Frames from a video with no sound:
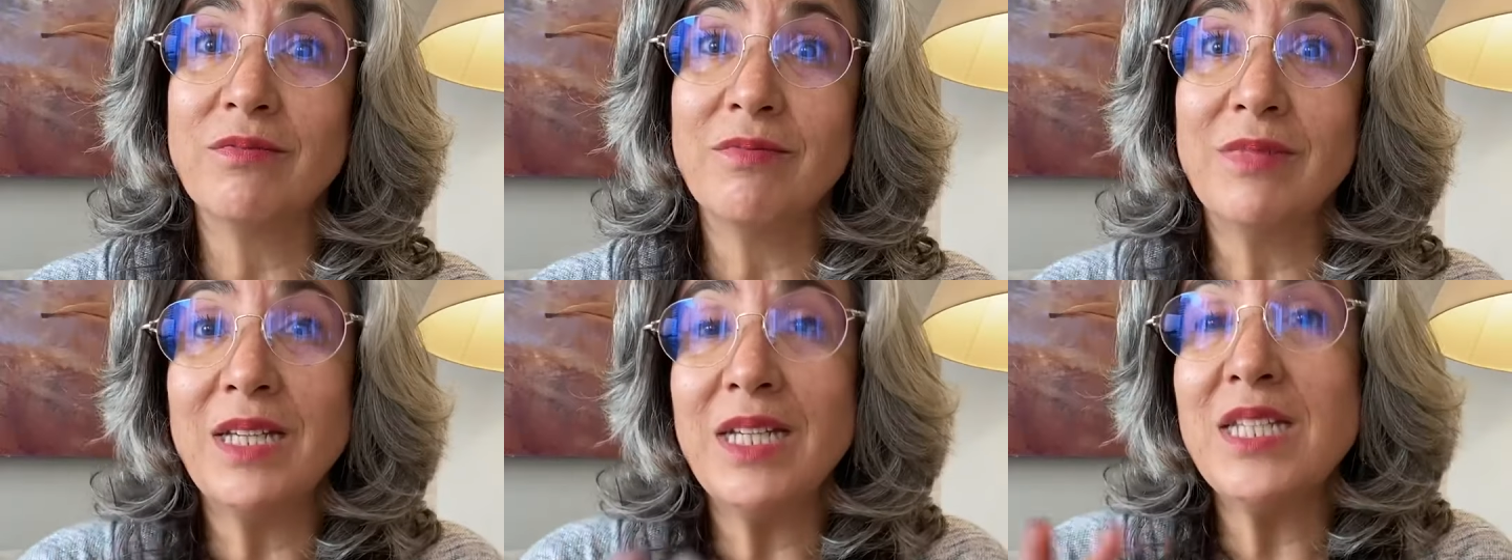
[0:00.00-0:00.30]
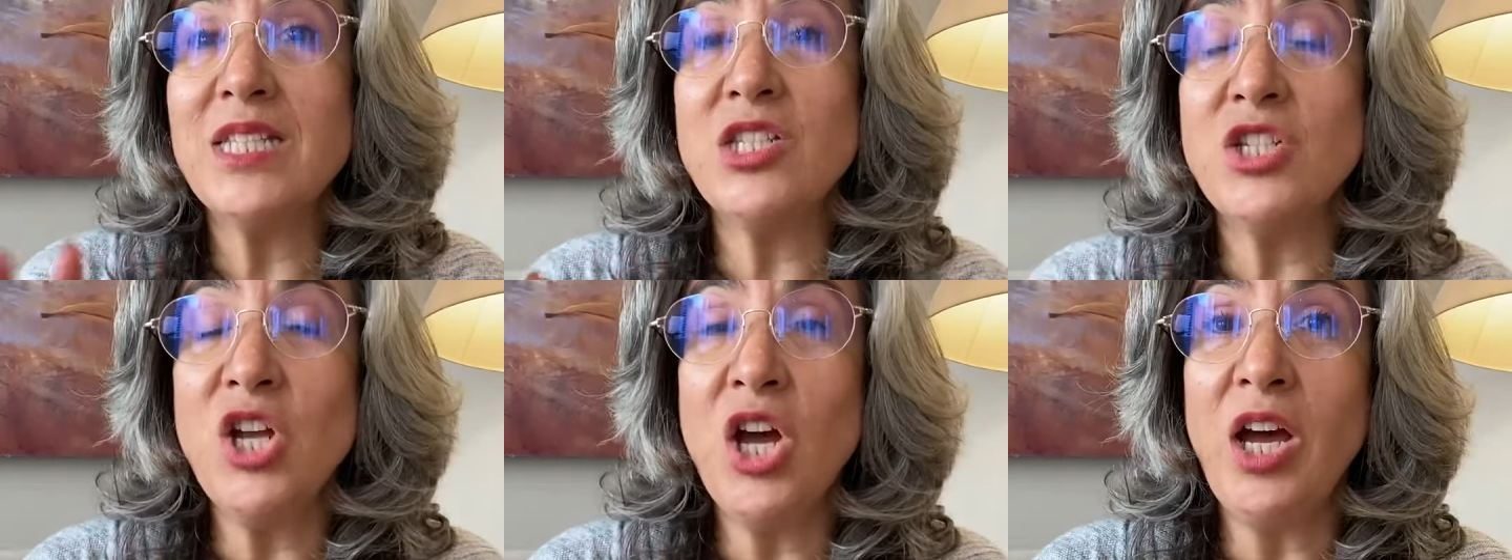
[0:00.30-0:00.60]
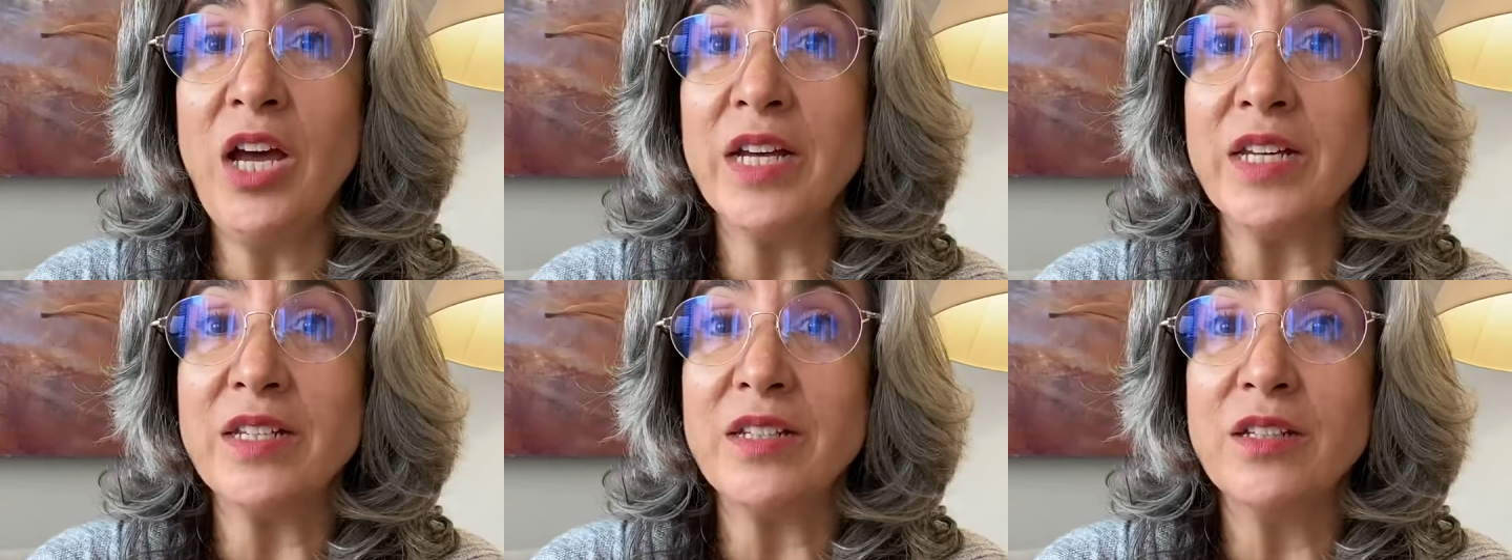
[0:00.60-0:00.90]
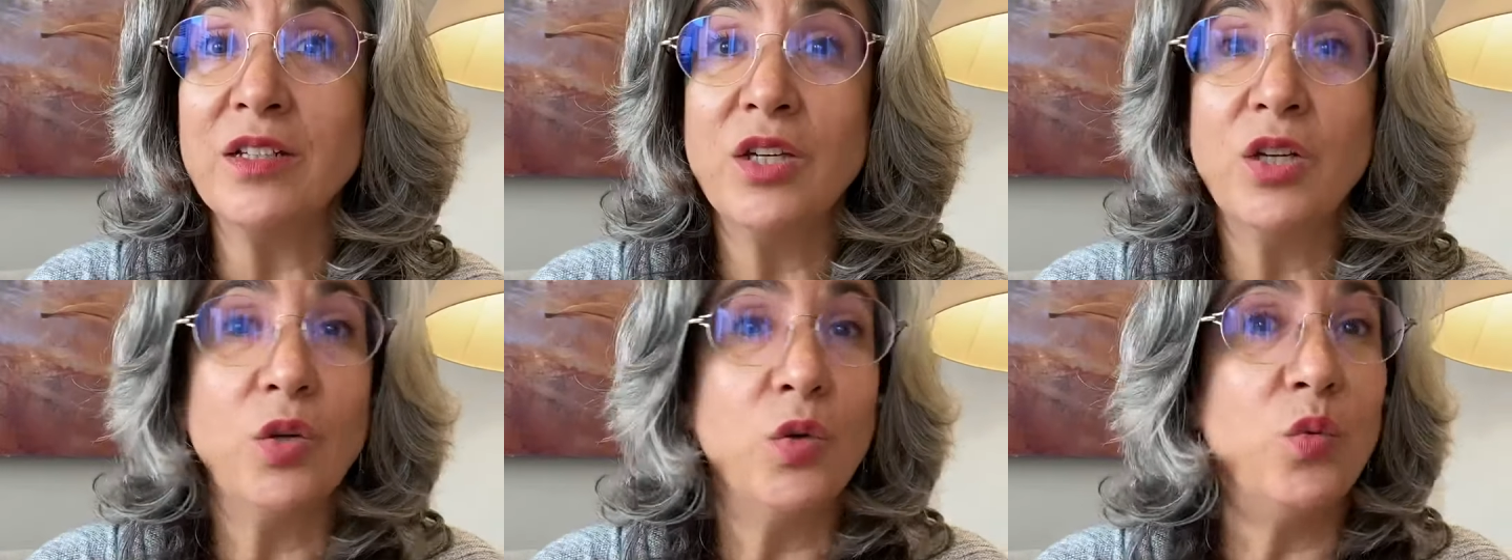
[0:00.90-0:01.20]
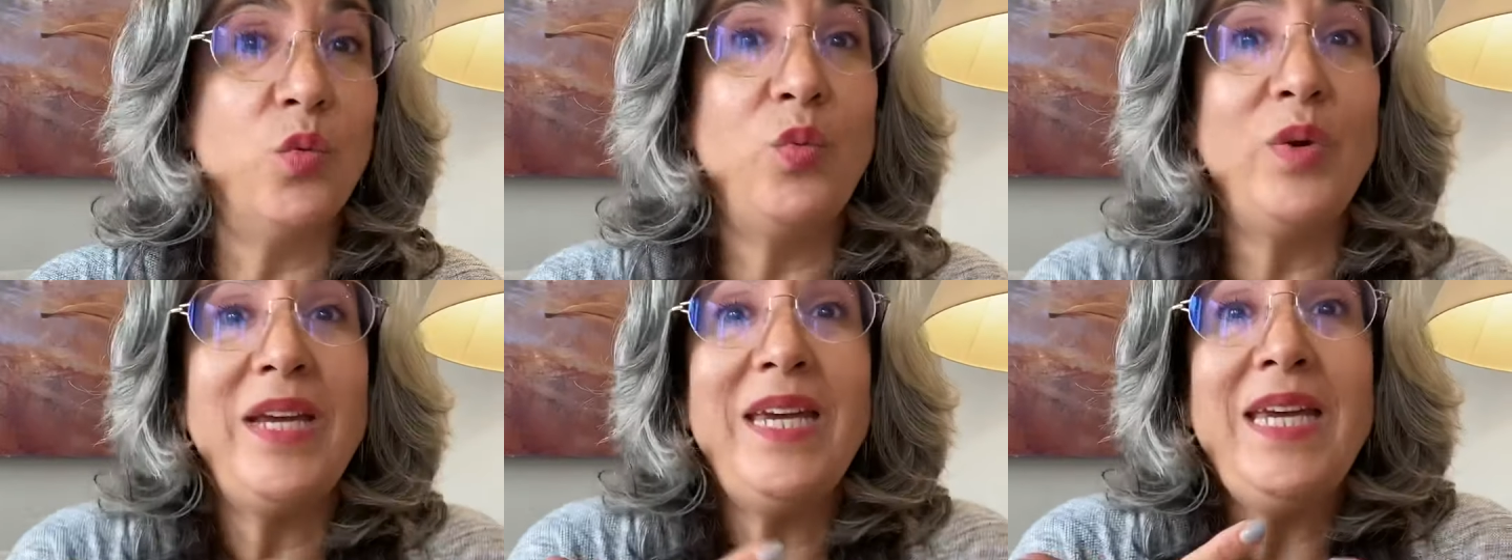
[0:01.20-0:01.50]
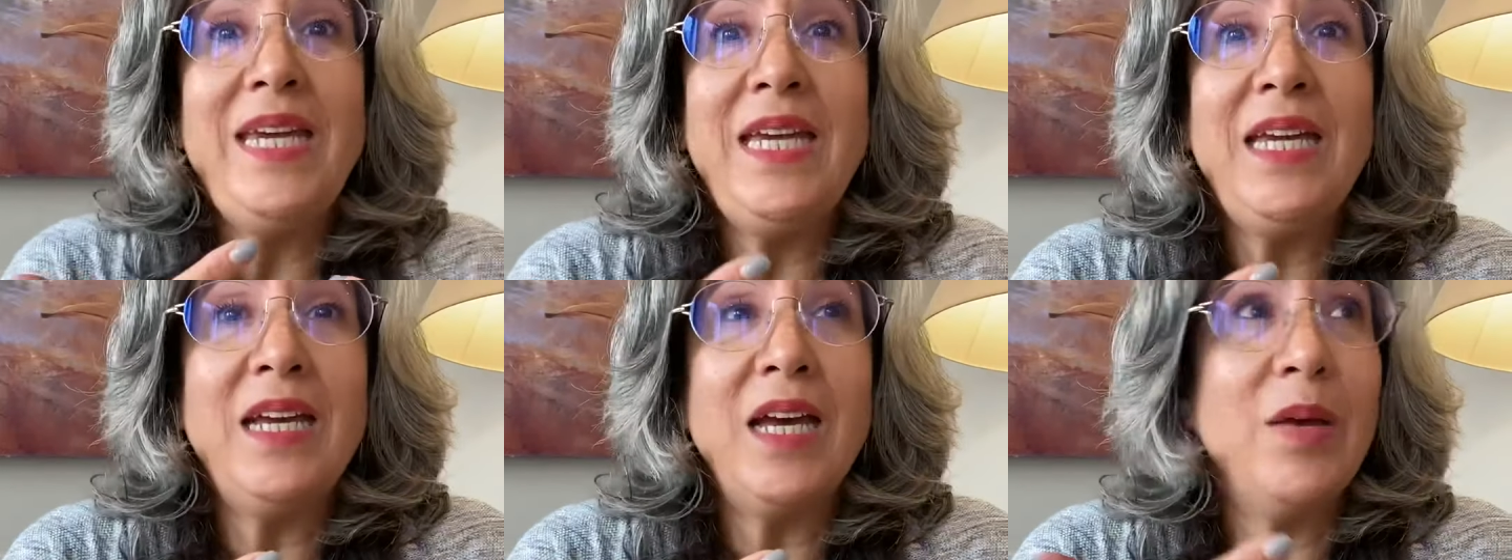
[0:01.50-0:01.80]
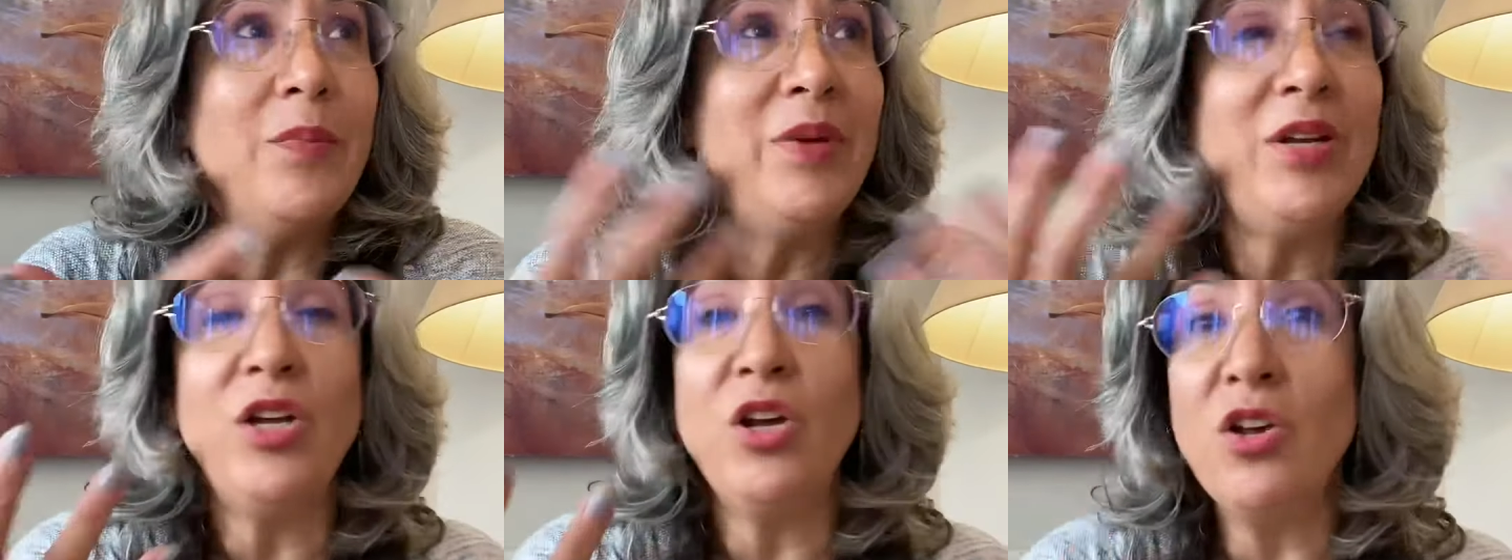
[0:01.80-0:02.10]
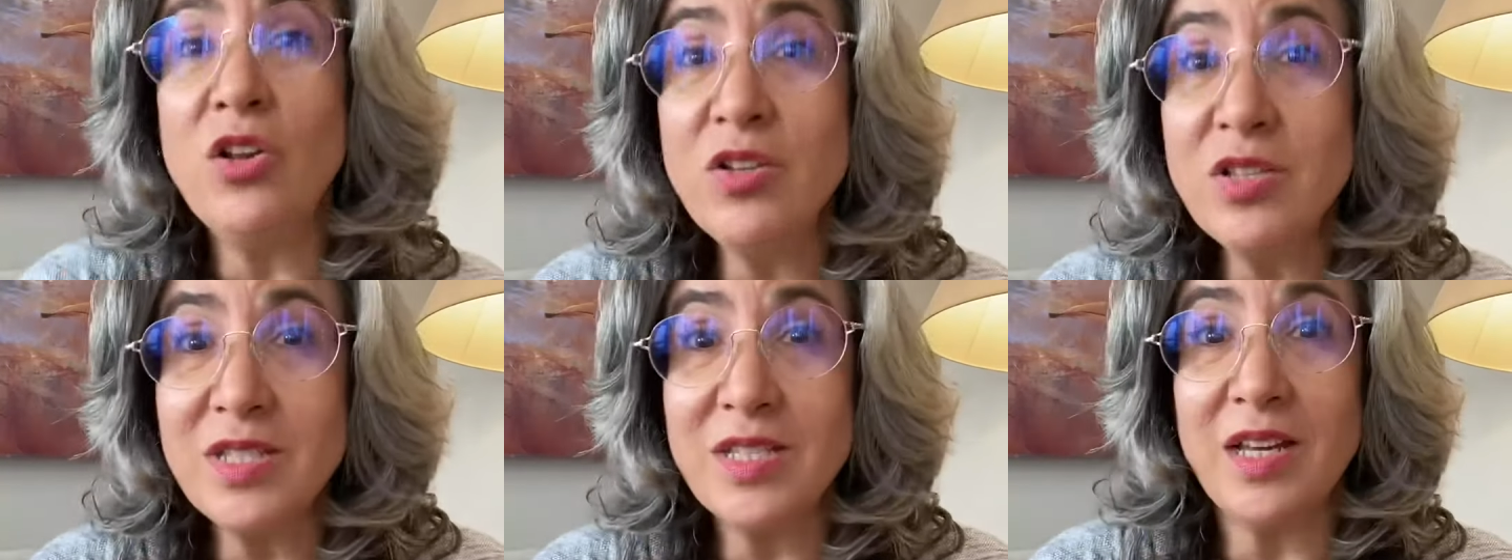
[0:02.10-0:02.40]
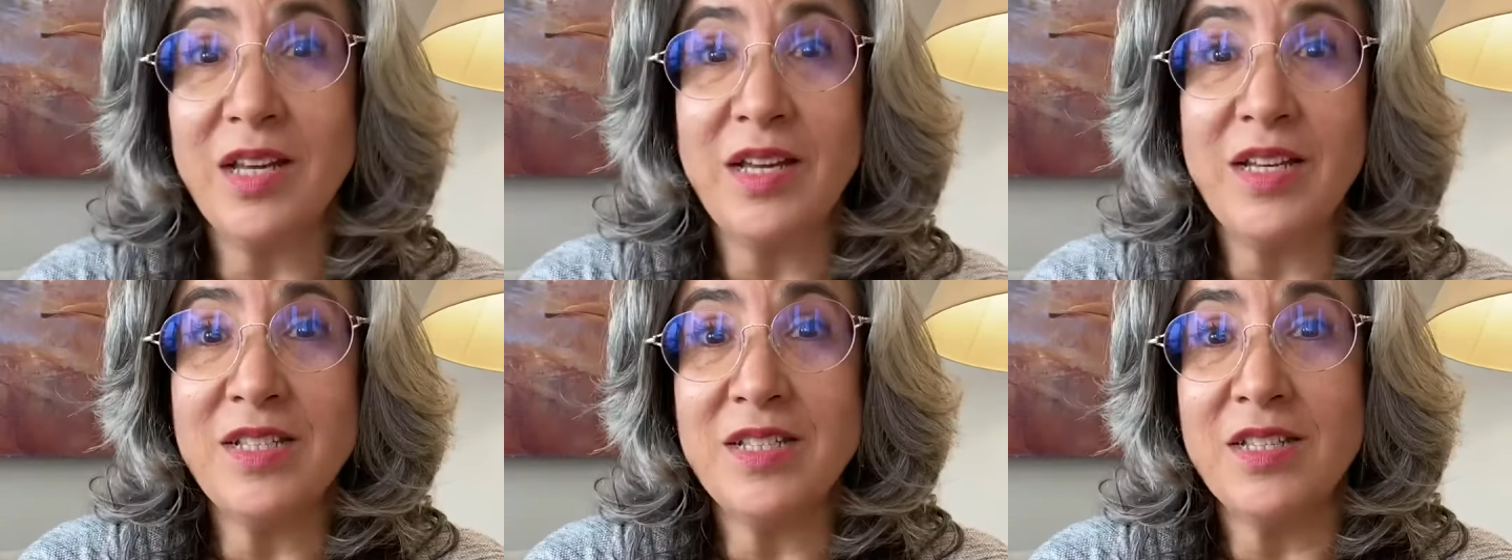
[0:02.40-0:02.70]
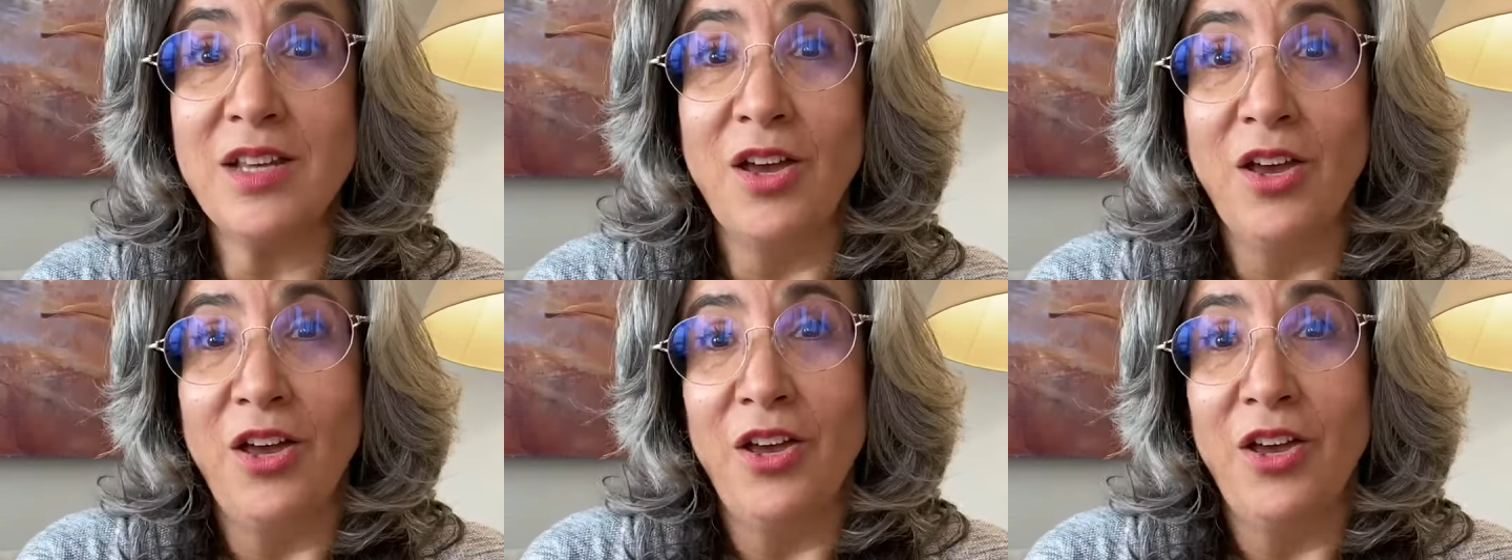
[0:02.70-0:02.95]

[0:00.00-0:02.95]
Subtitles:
It's not. We come in all size,